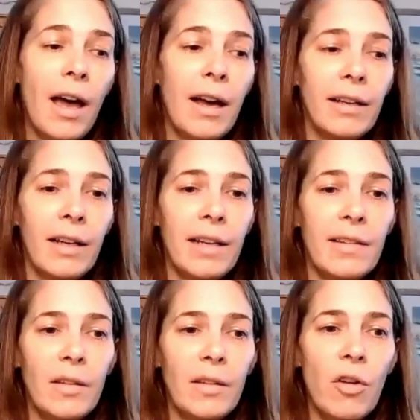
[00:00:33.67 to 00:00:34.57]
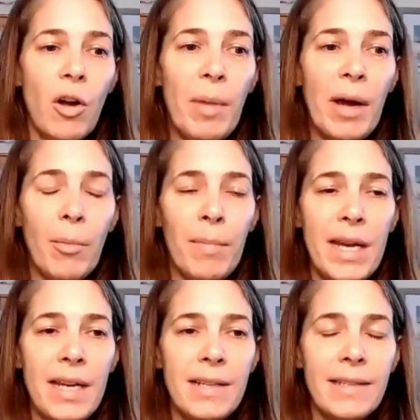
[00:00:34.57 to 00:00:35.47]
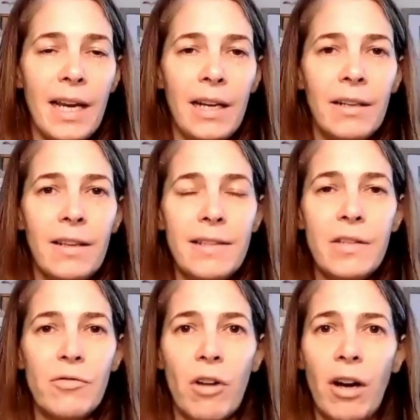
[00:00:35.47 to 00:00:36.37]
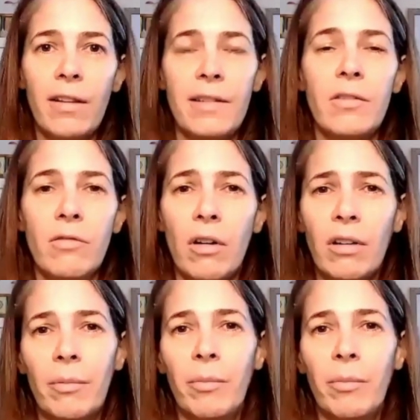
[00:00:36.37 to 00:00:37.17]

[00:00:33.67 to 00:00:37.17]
And it's not about me saying, this is right, this is wrong.